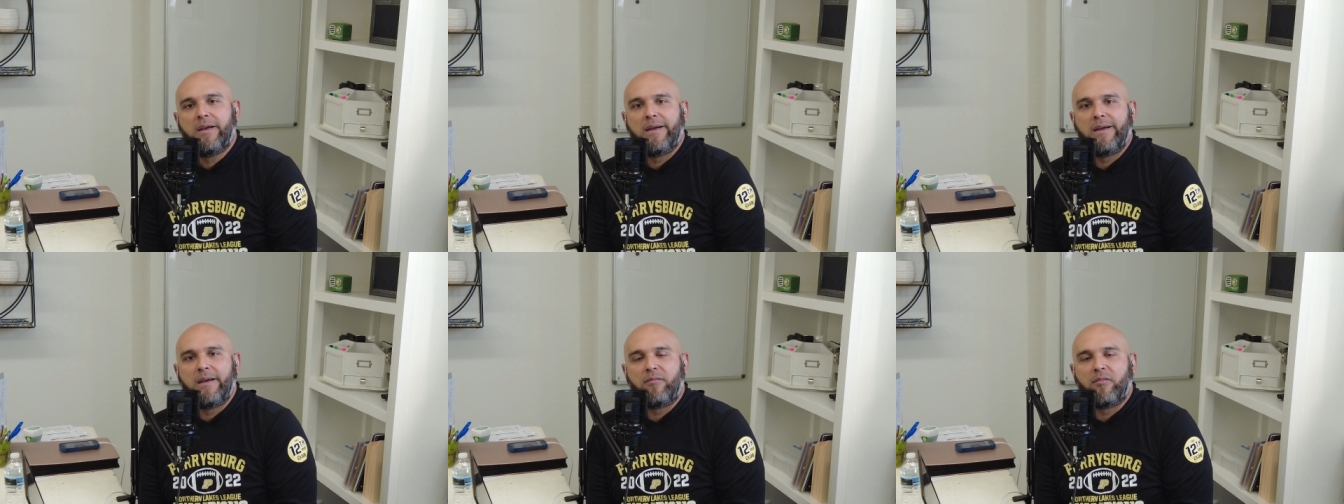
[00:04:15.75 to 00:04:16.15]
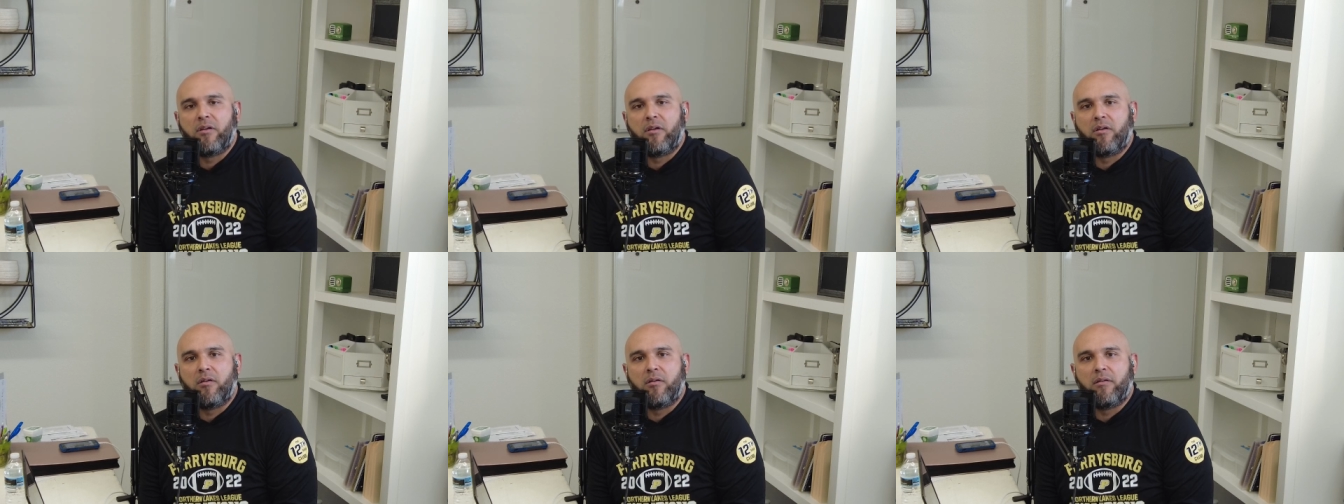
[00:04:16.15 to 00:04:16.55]
Uh, if you
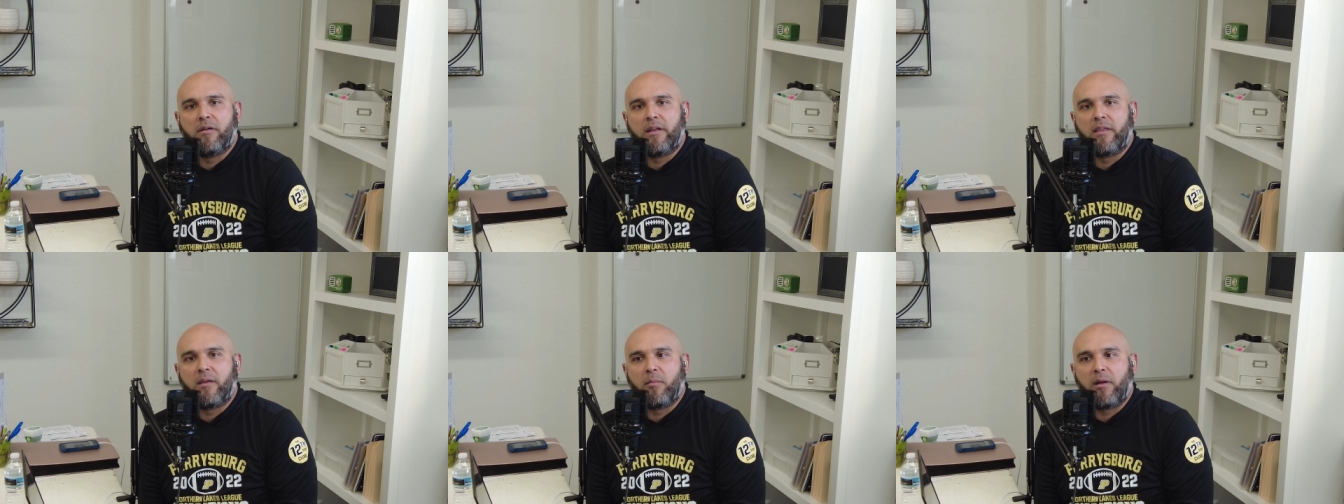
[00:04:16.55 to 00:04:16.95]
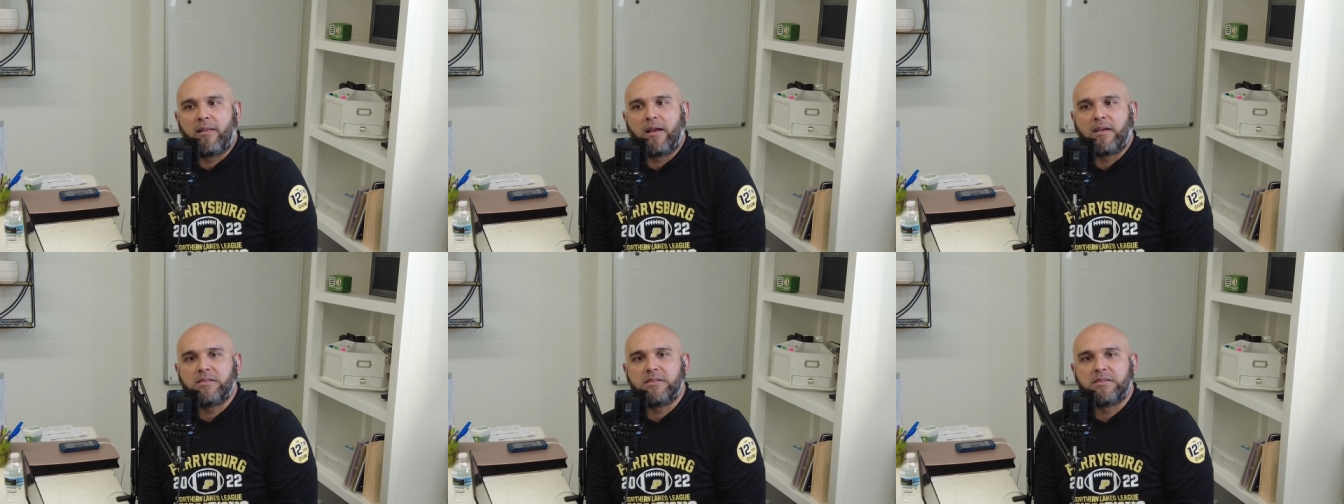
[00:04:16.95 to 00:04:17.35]
don't know anything about
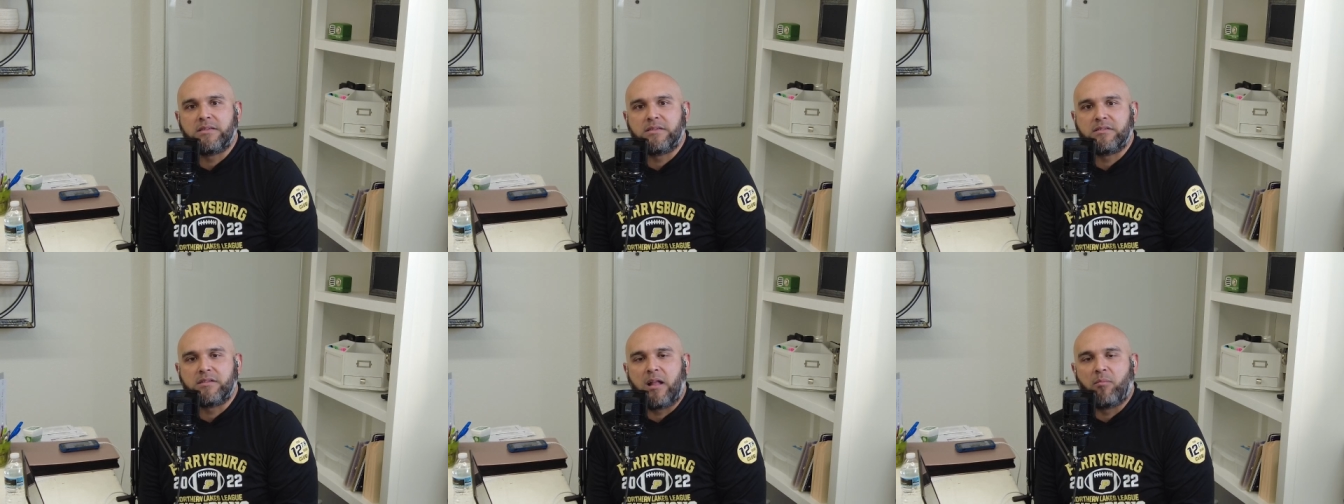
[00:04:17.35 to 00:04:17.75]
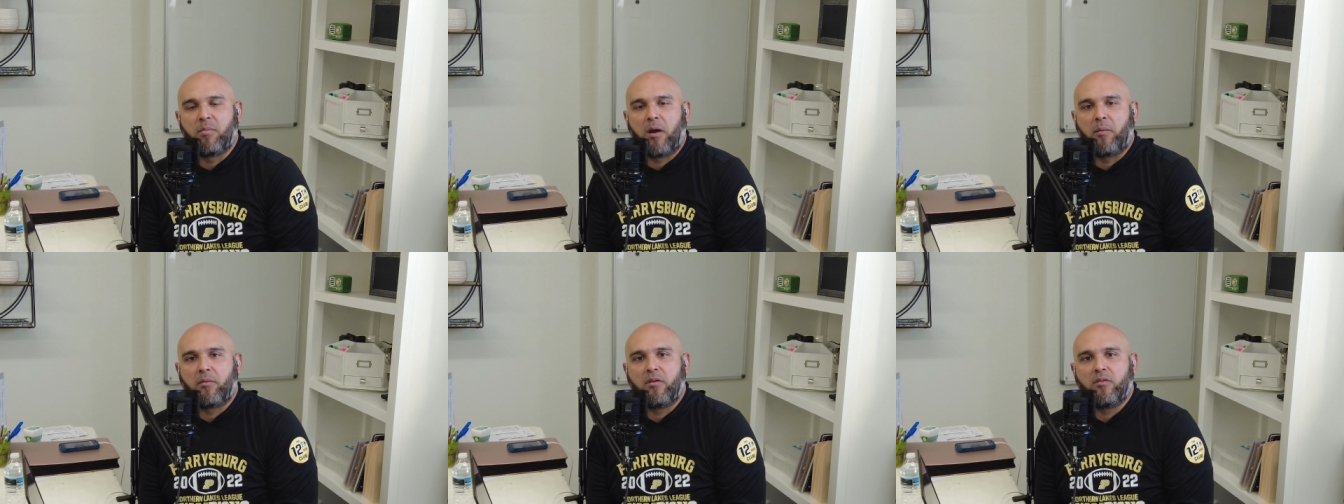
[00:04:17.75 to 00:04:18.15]
Texas, it's a lot of
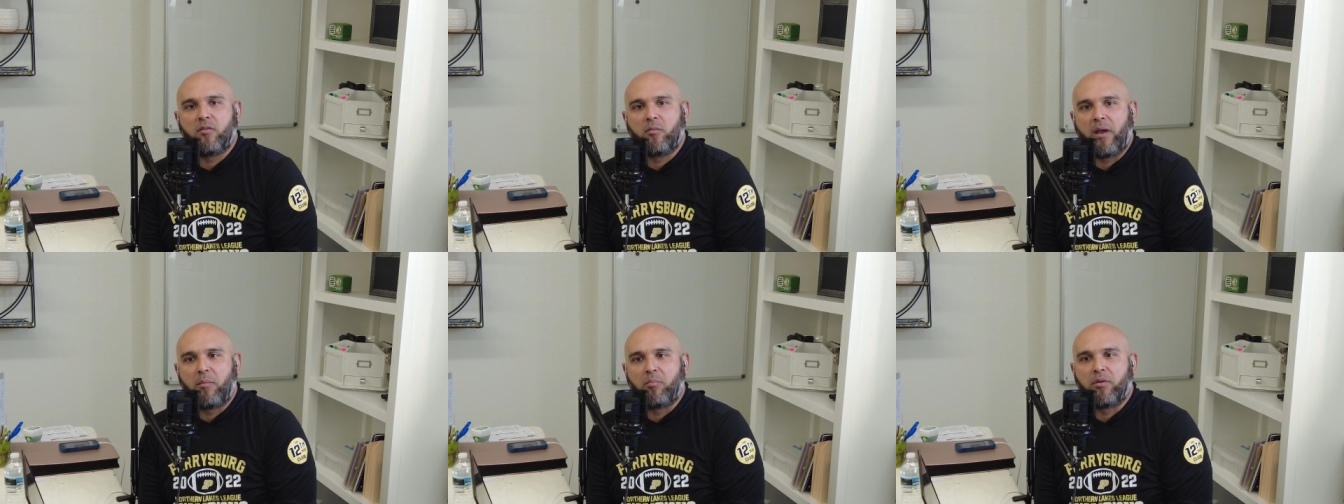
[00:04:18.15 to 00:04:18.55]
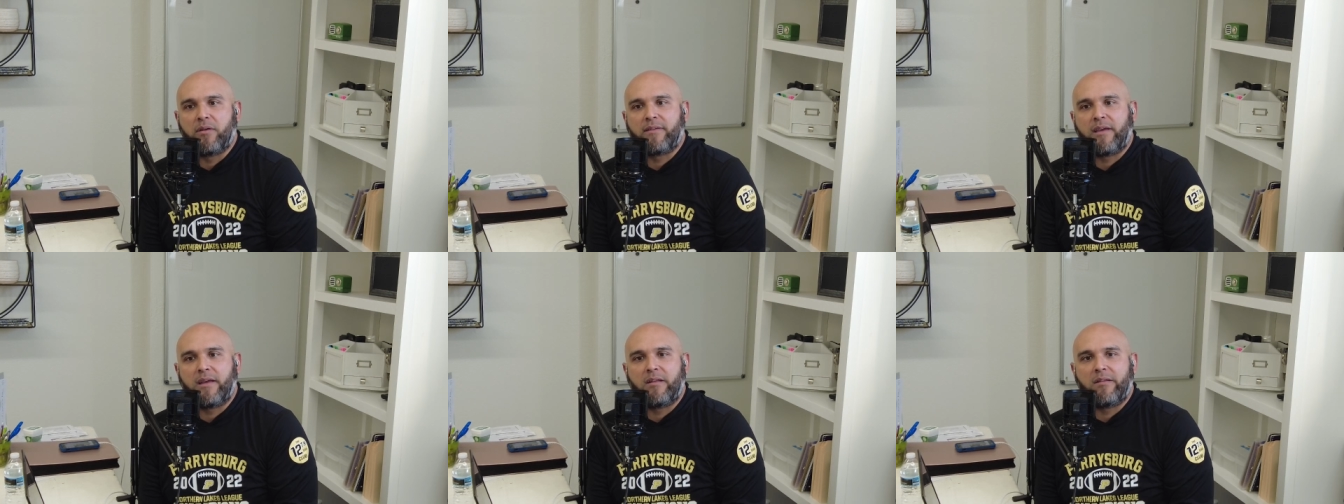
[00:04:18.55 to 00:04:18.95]
barbecue. So we had
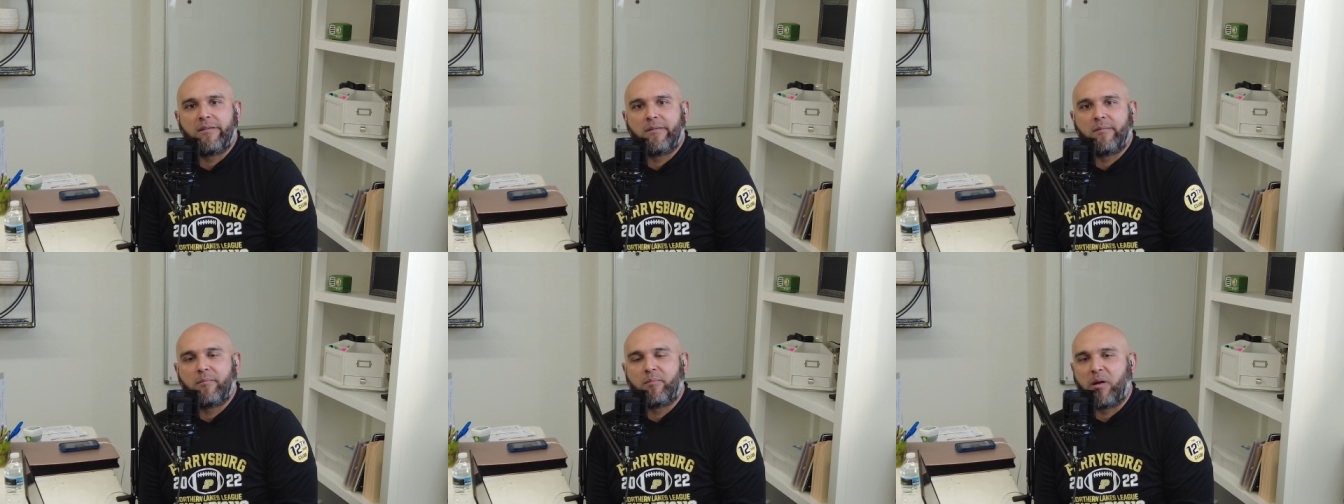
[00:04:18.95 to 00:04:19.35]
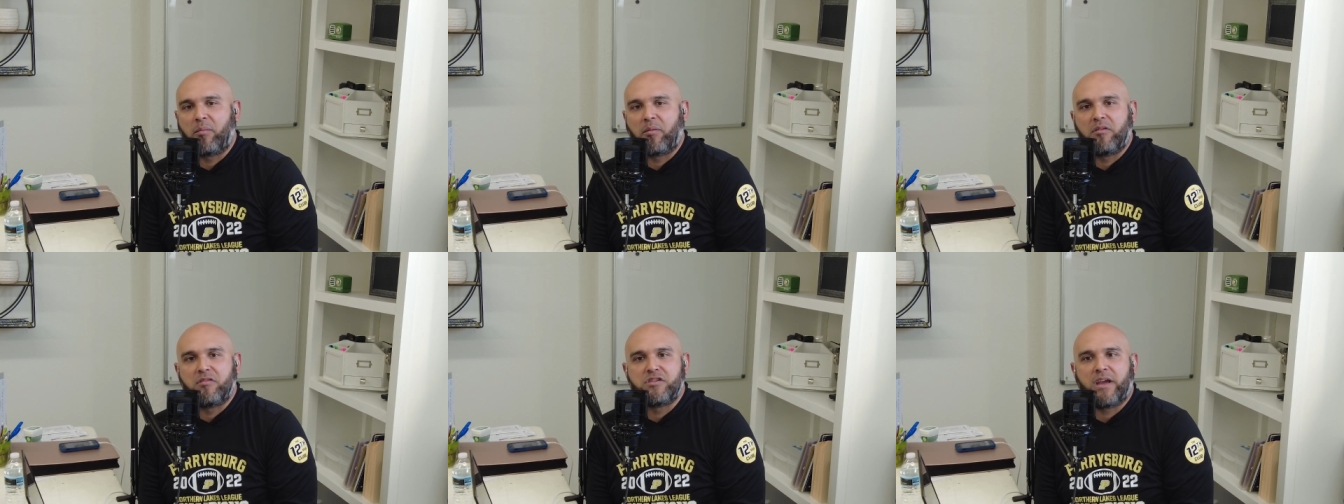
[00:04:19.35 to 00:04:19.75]
brisket,
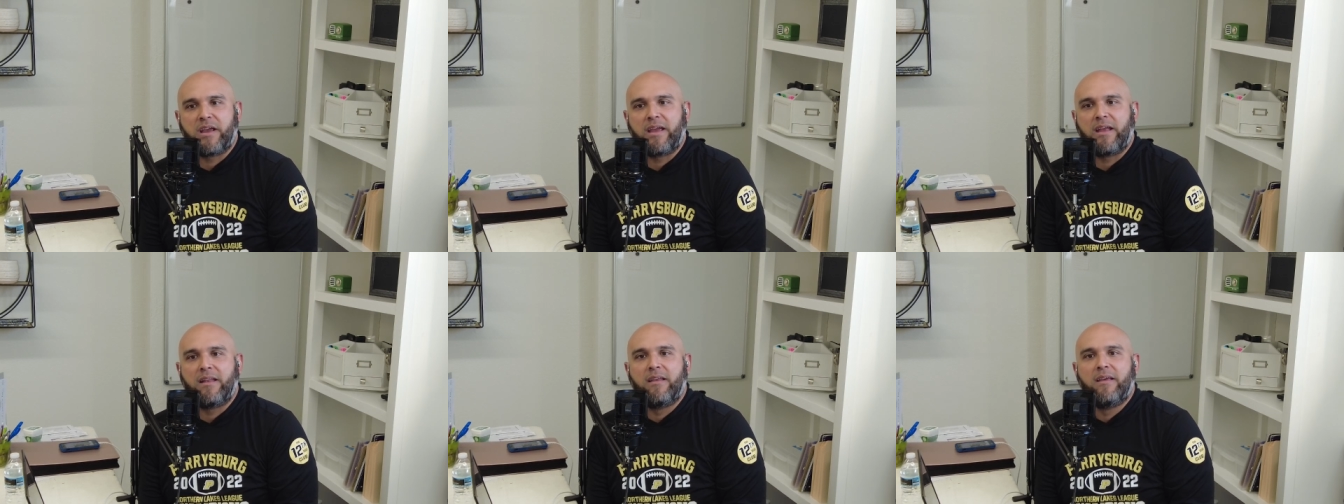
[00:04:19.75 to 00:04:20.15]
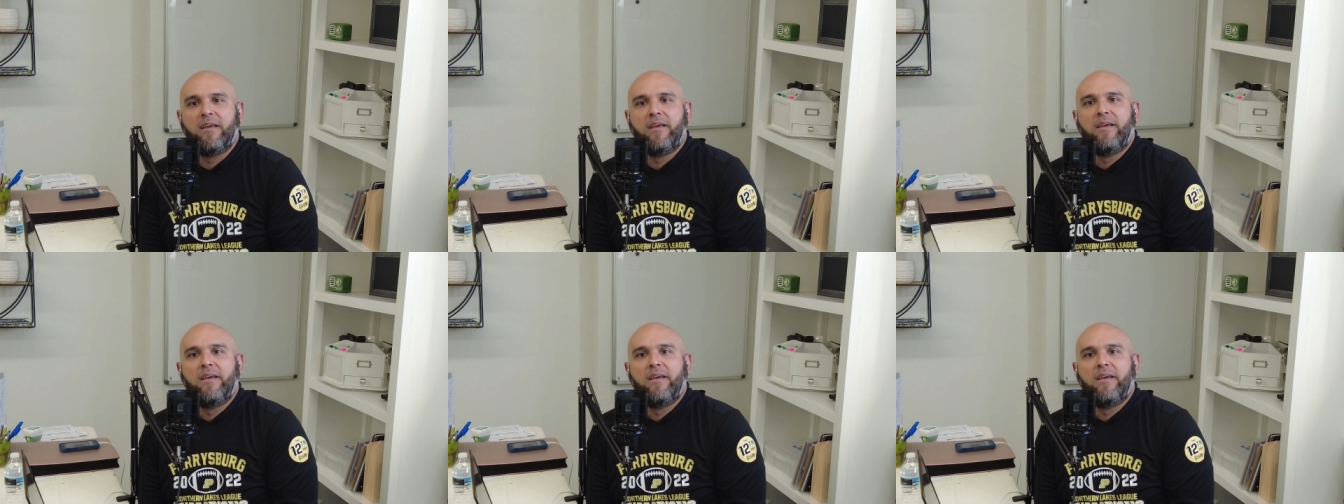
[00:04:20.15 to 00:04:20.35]
barbecue chicken,